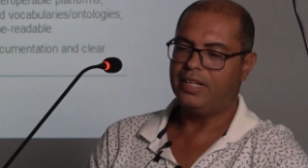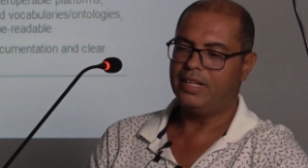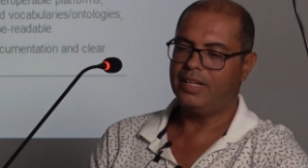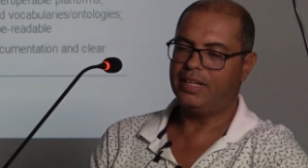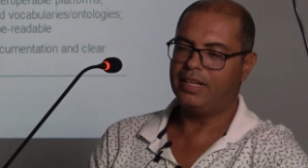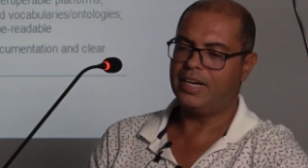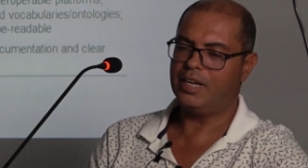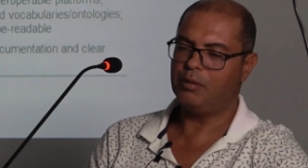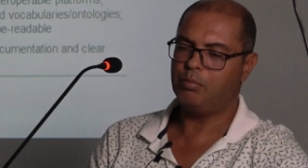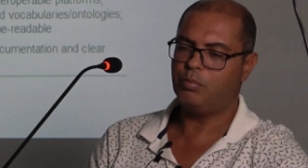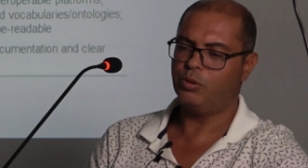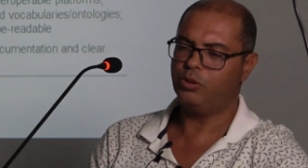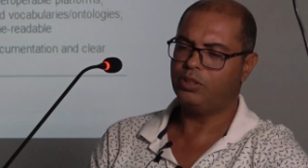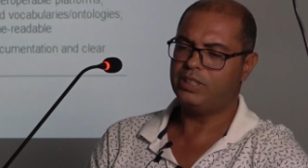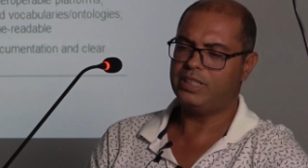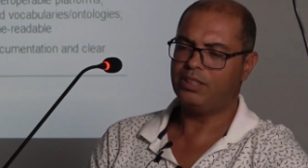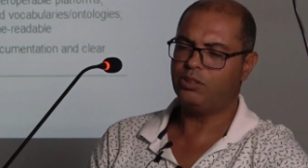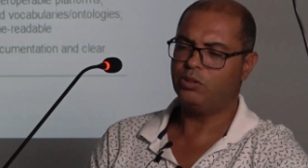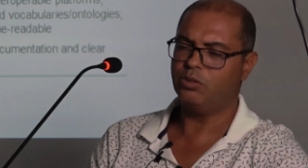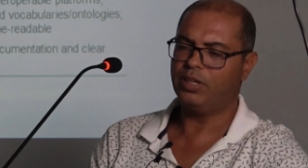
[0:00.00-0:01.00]

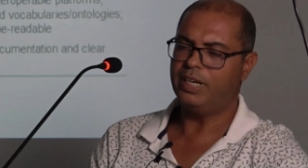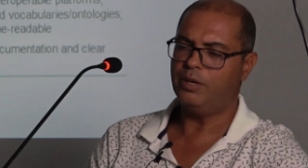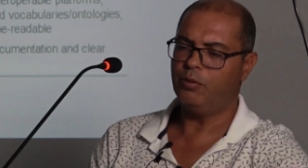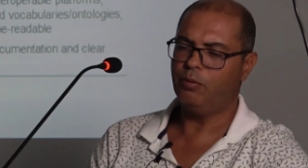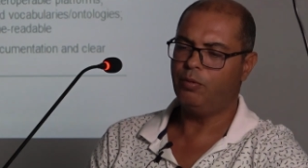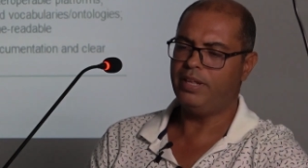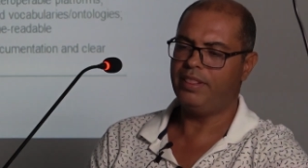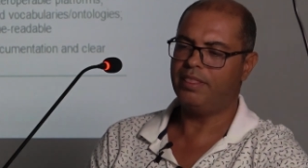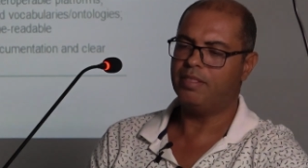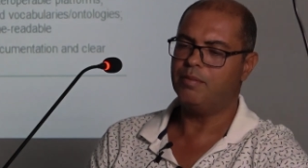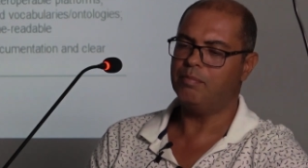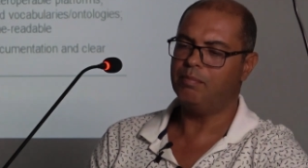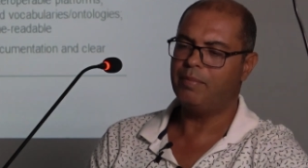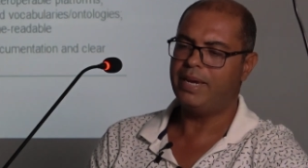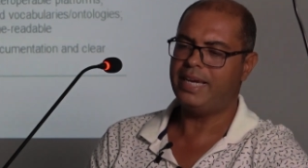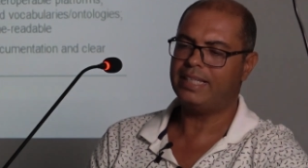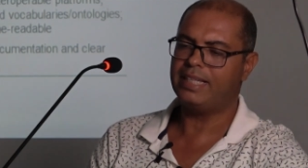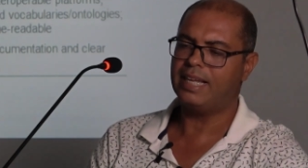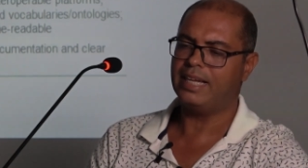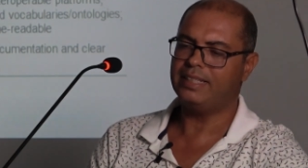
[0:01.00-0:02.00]
repository with
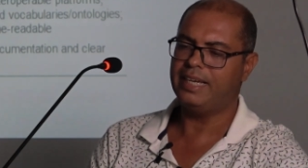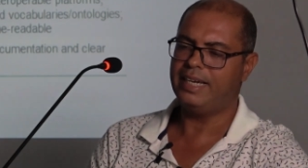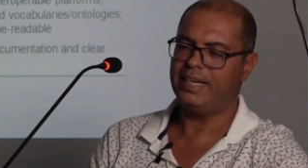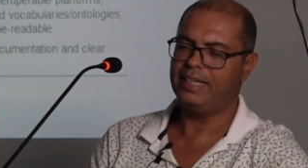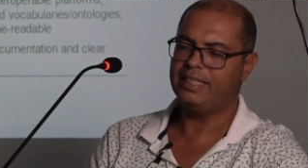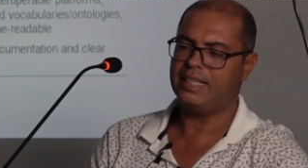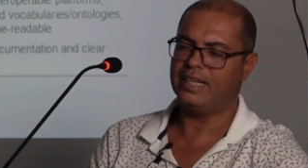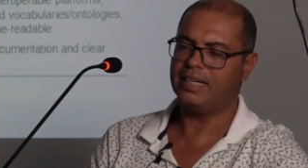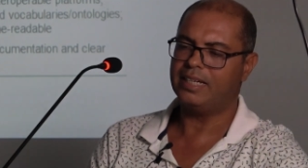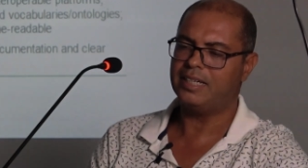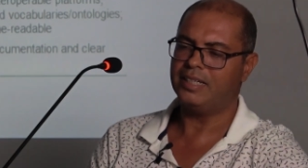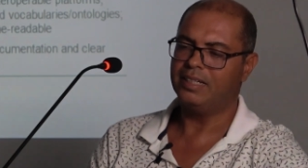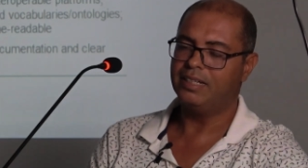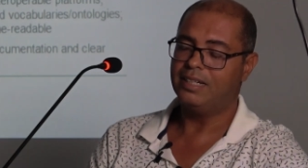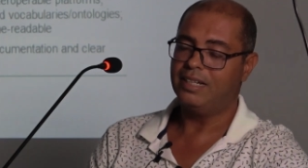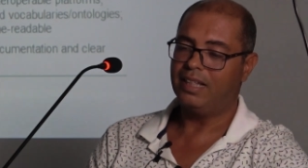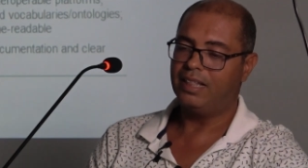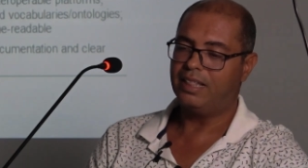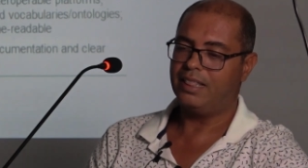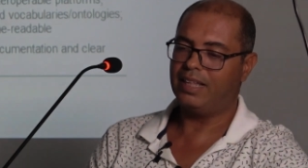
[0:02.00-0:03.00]
metadata
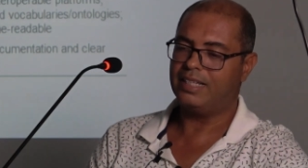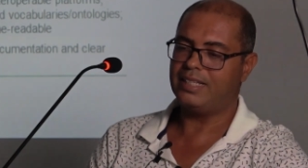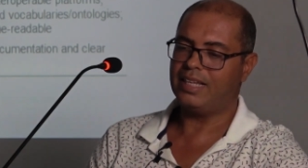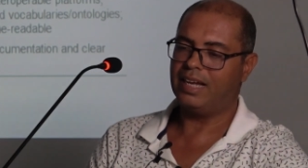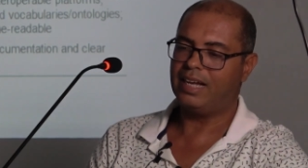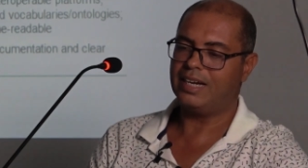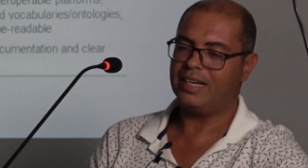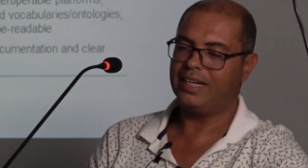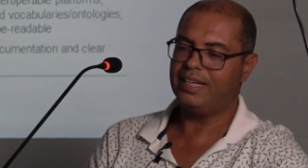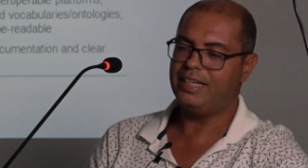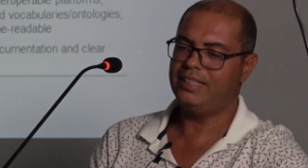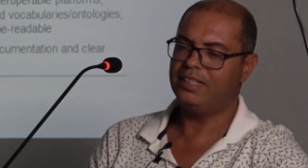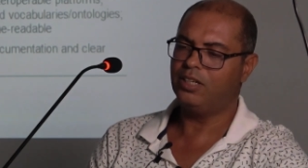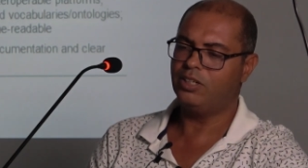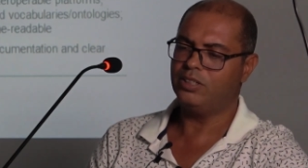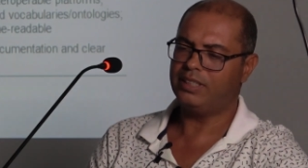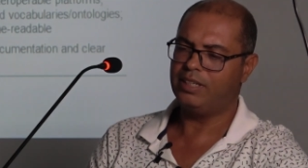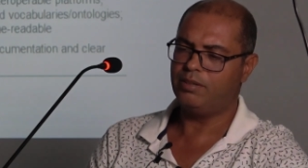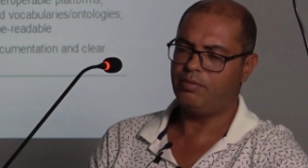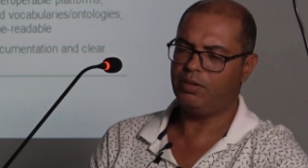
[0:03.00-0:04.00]
that are
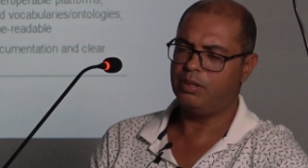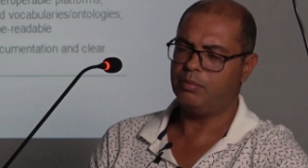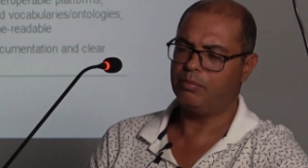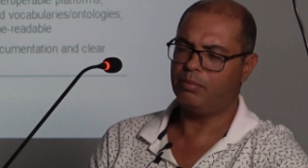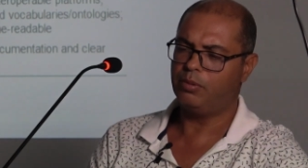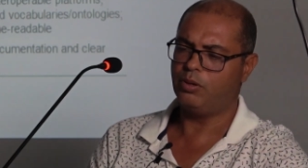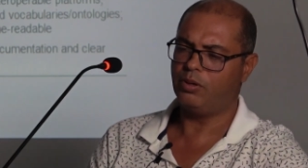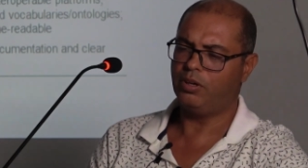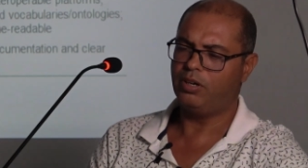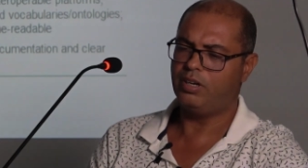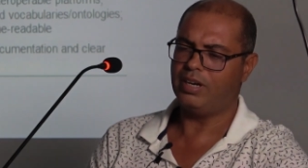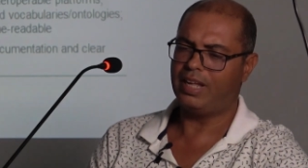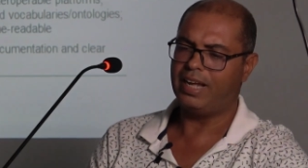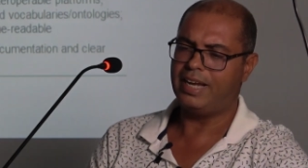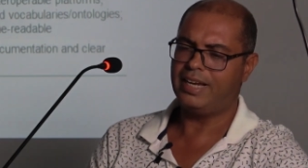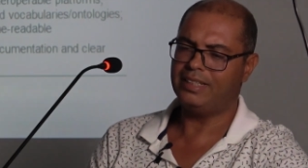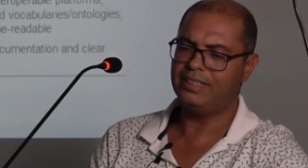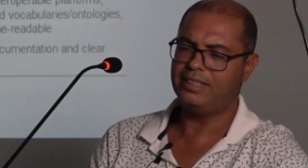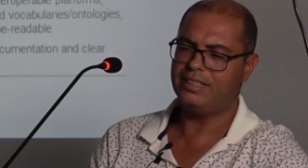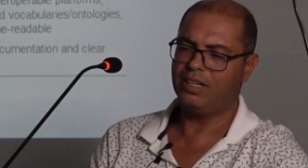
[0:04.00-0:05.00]
identifiable
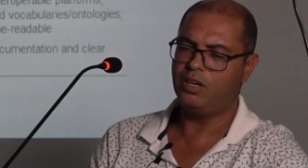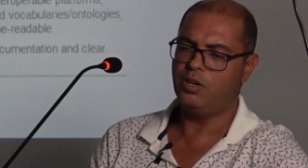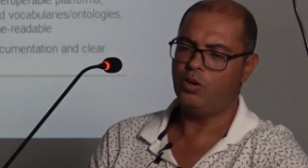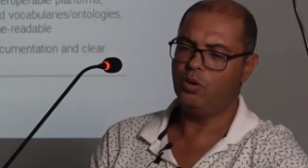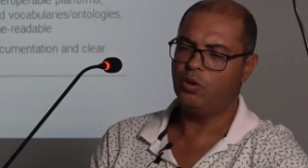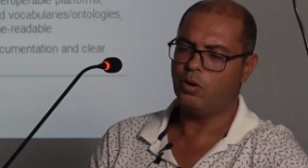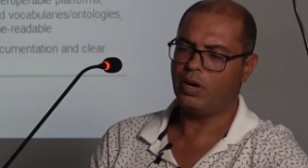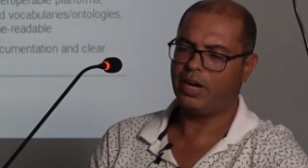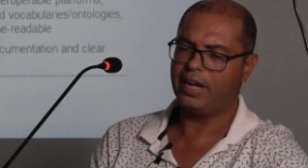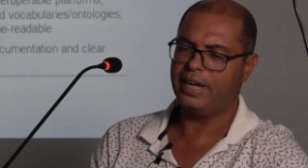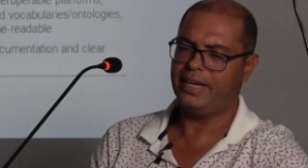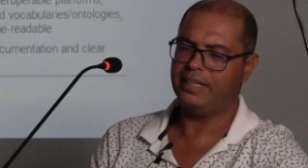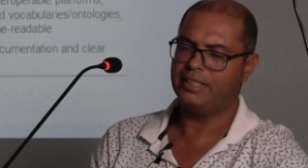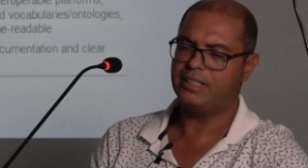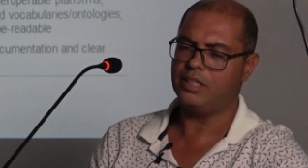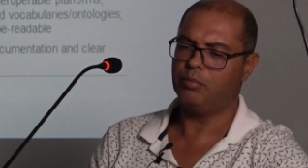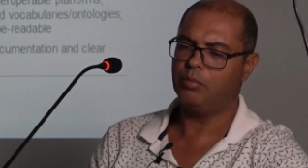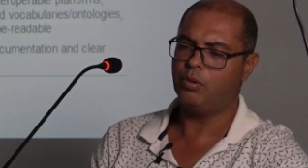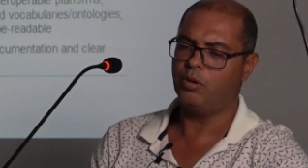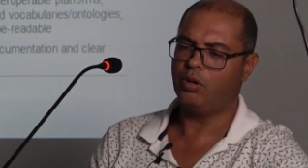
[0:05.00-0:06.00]
and
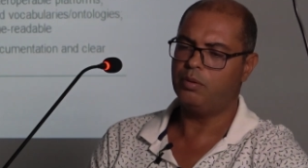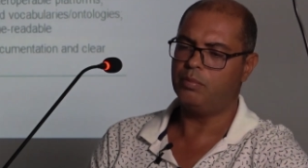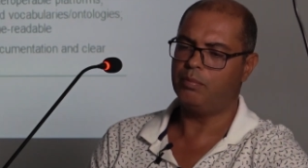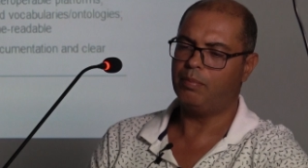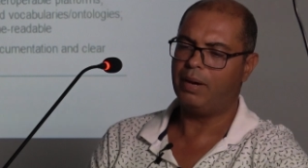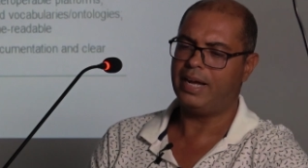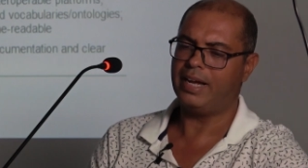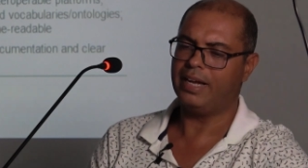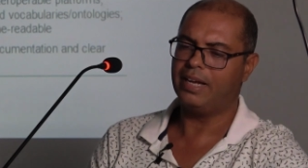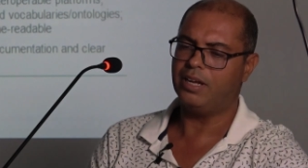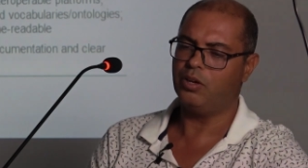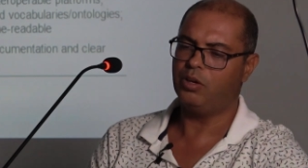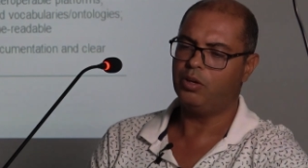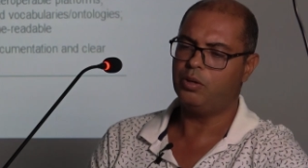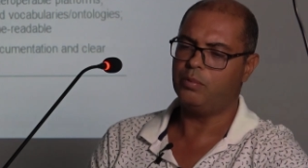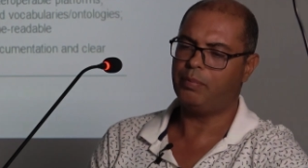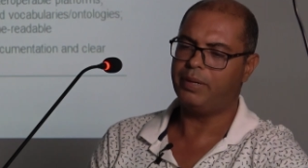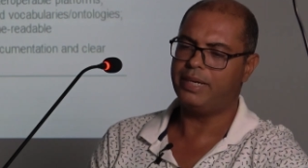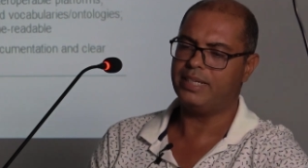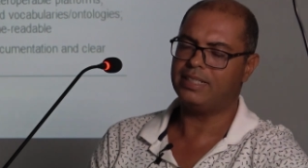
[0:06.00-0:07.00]
locatable by
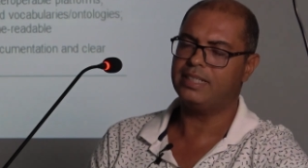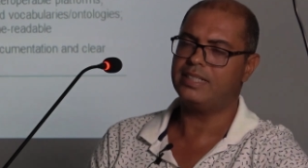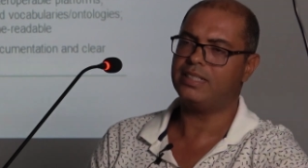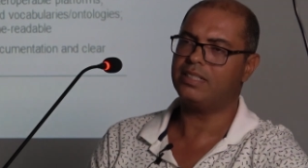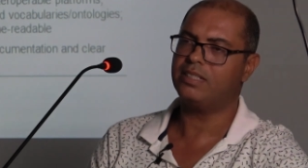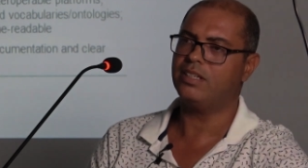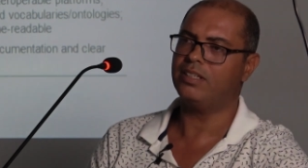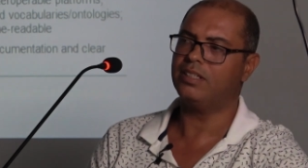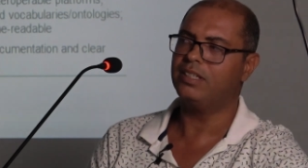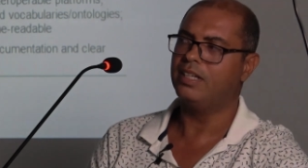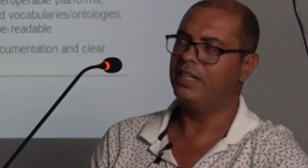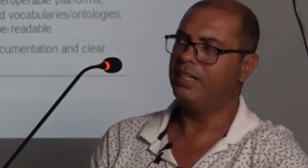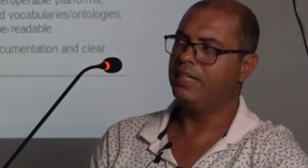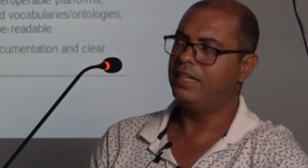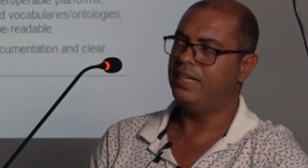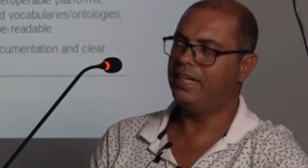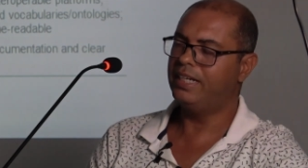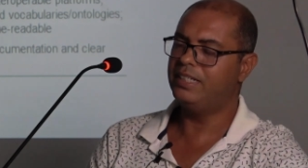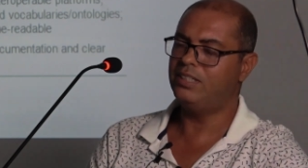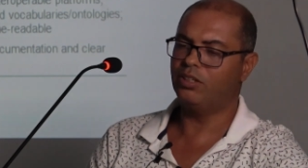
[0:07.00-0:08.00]
a persistent
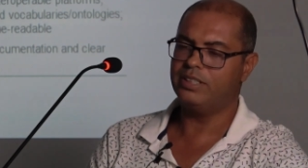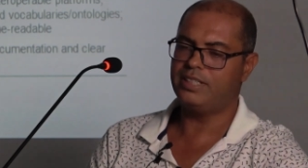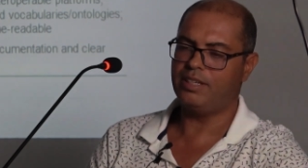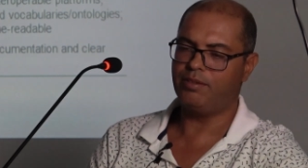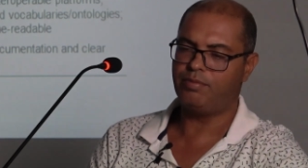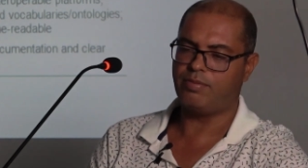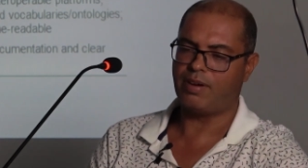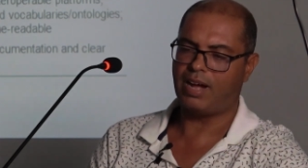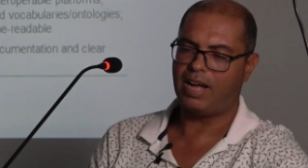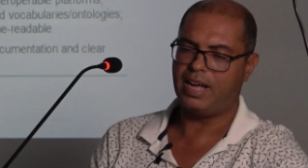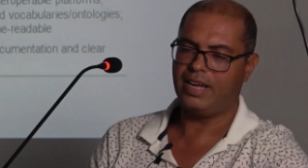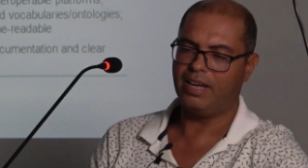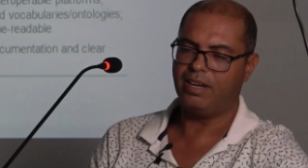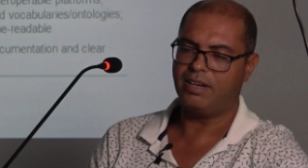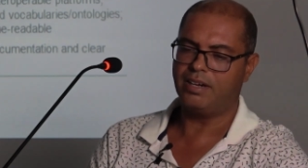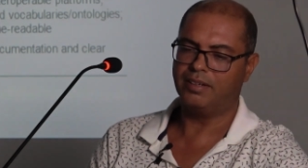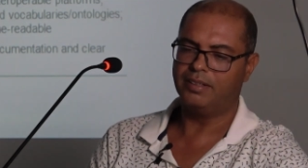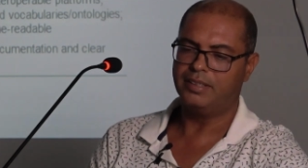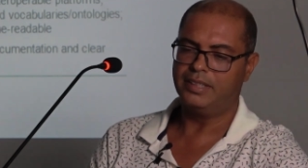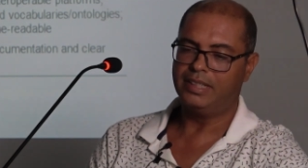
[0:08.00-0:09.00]

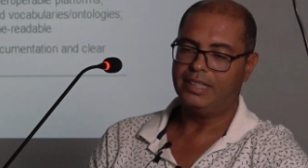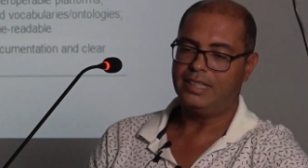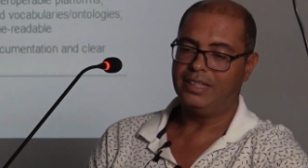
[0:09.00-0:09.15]
identifier.